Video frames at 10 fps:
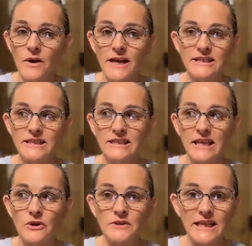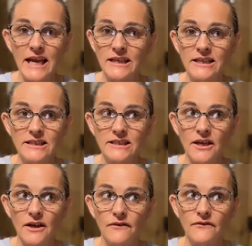Otherwise, it's that old stagnant
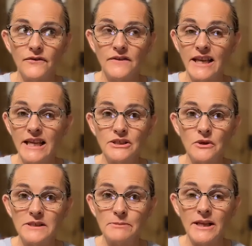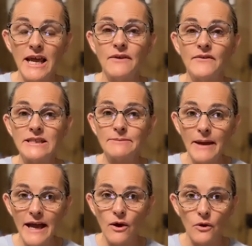stuff that he's going to spit out of
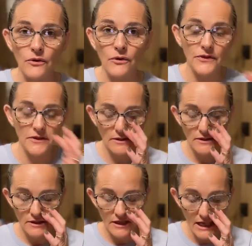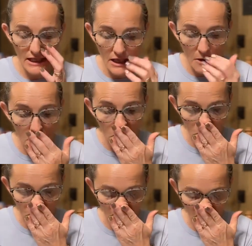his mouth.
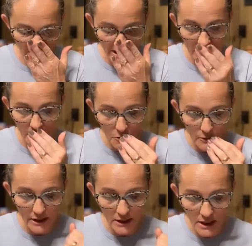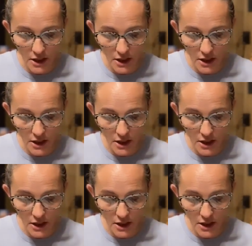Hello, hello,